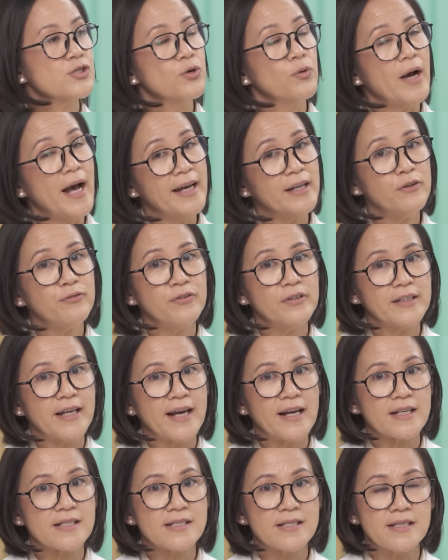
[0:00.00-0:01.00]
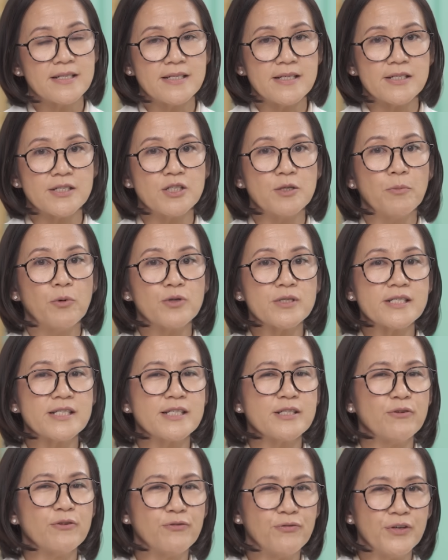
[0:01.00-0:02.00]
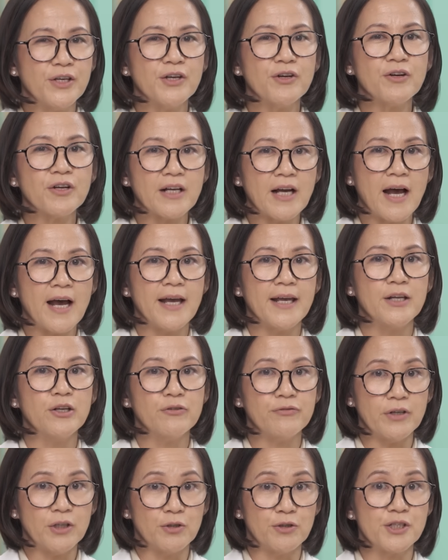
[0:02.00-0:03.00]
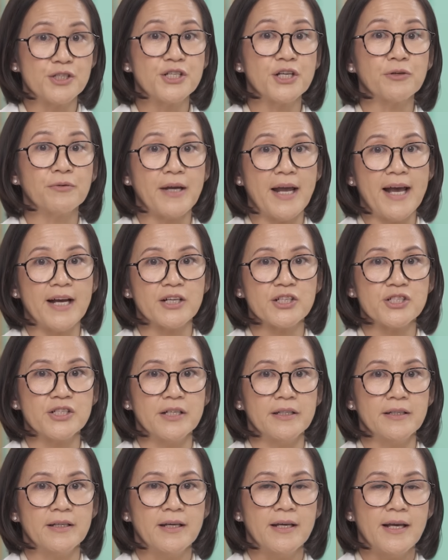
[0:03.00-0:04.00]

So anaphylaxis is the most severe kind of allergic reaction.